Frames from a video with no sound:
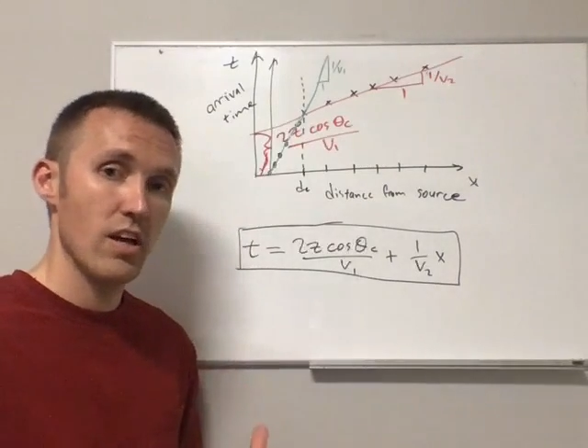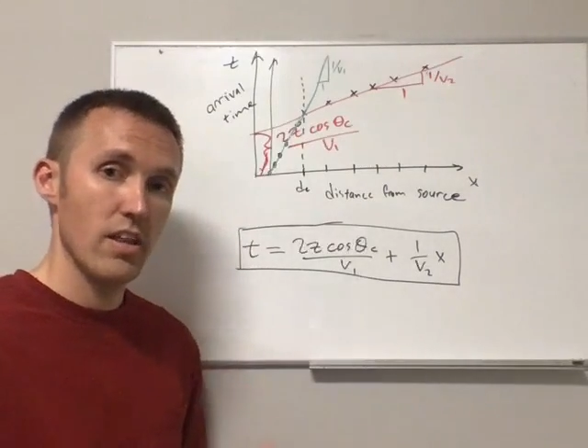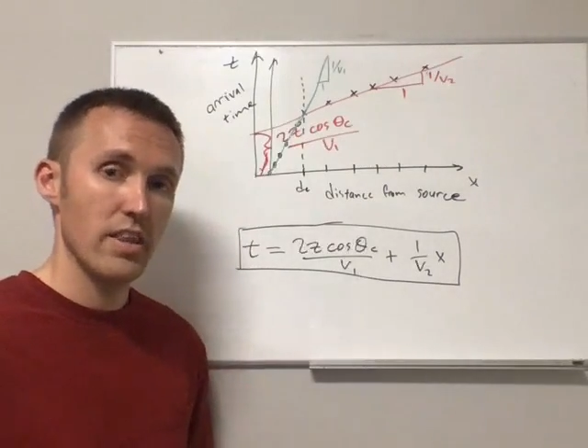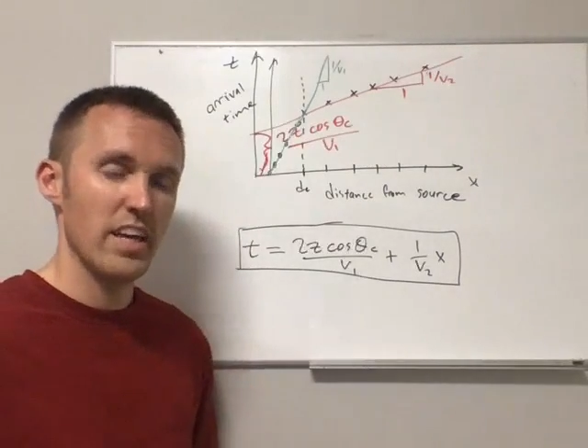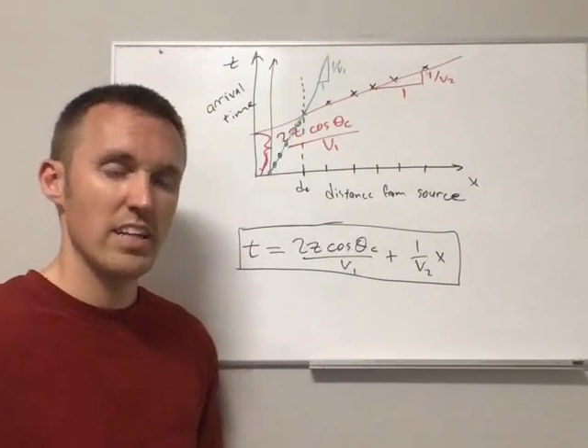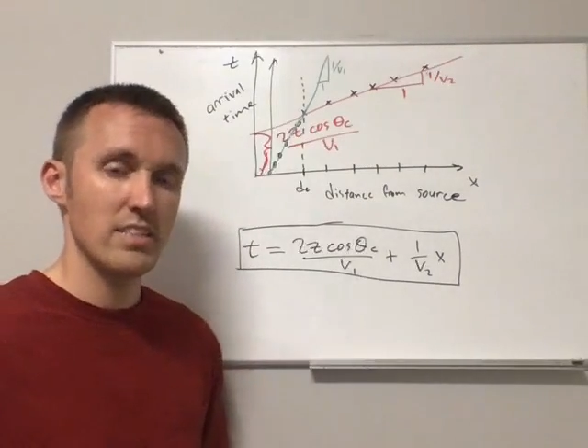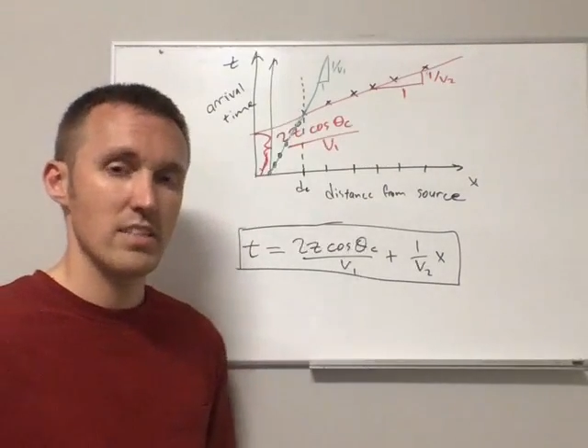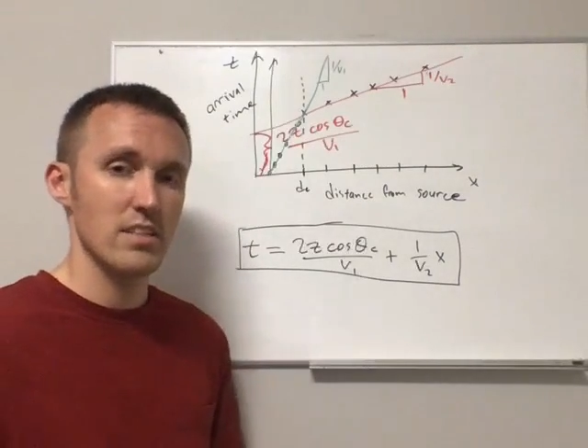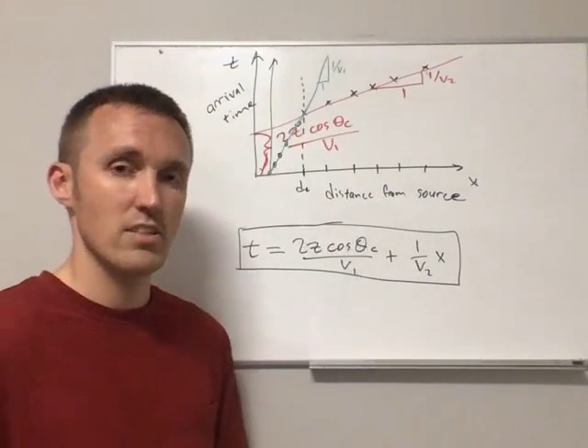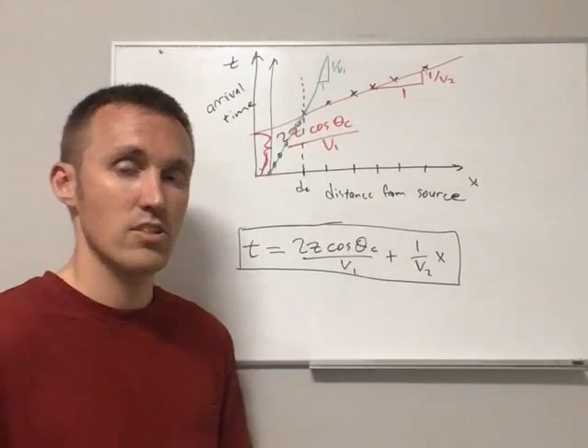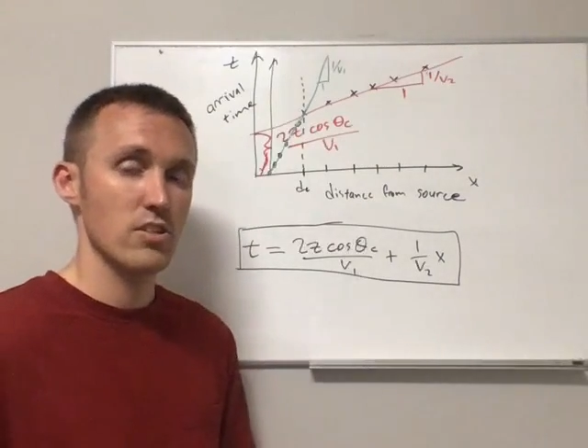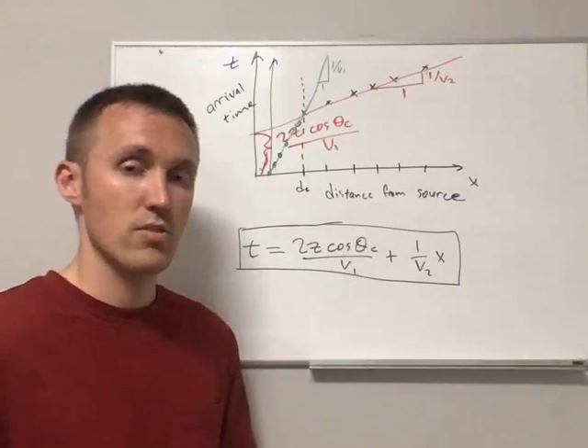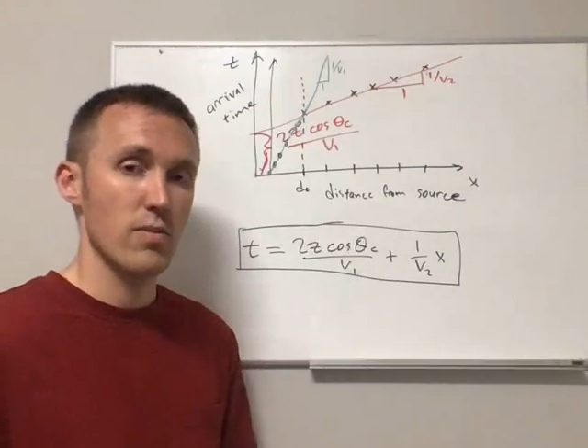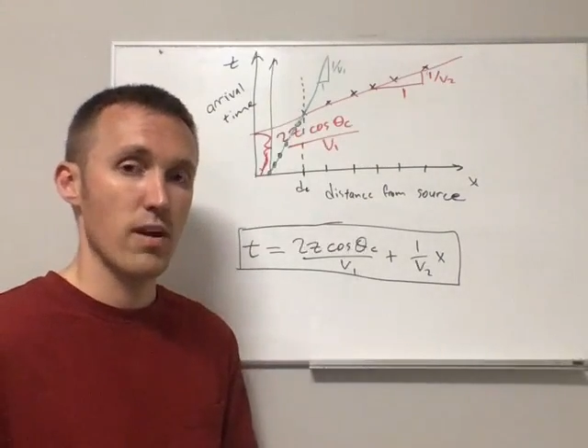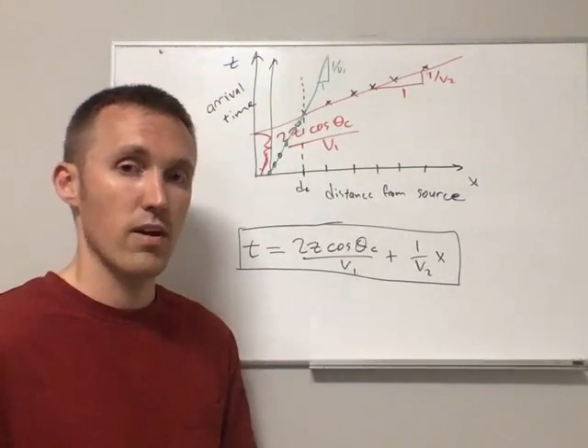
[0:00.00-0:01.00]
things under
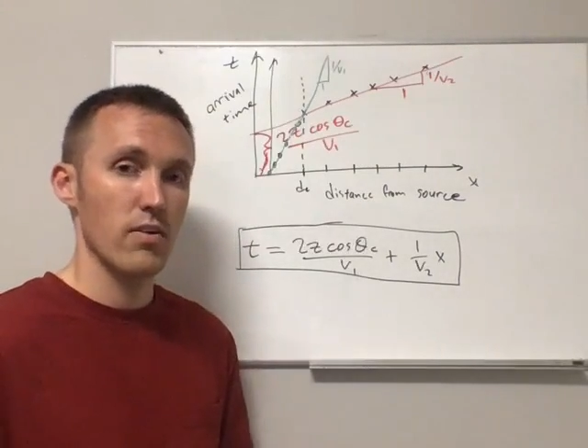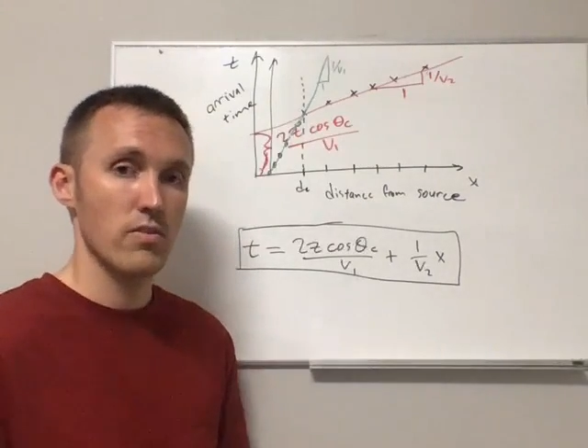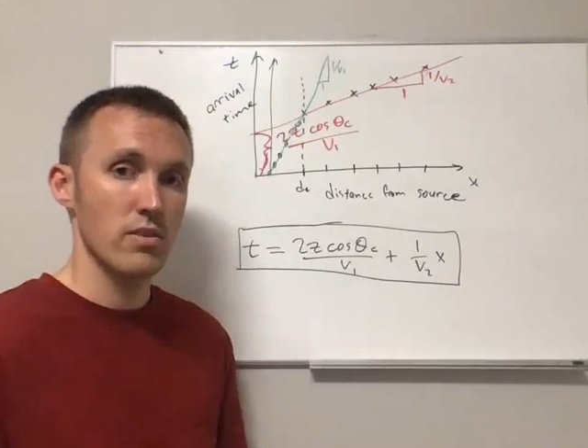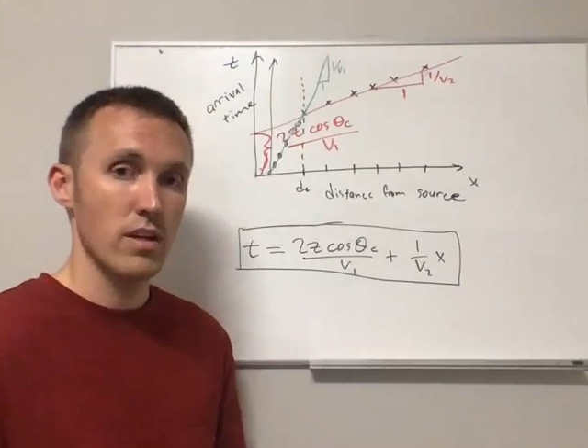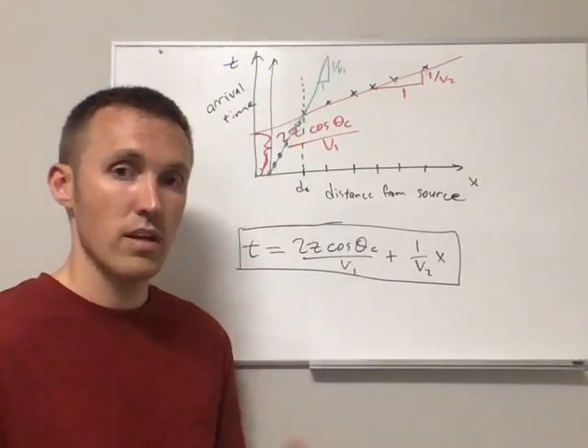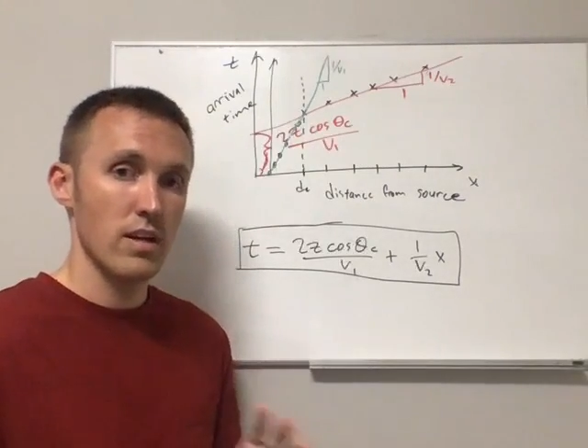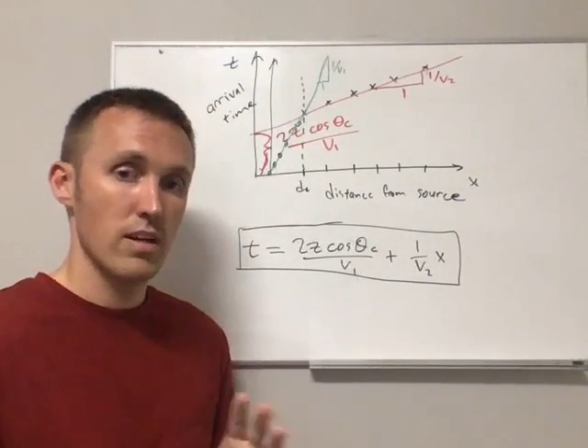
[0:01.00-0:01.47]
the ground,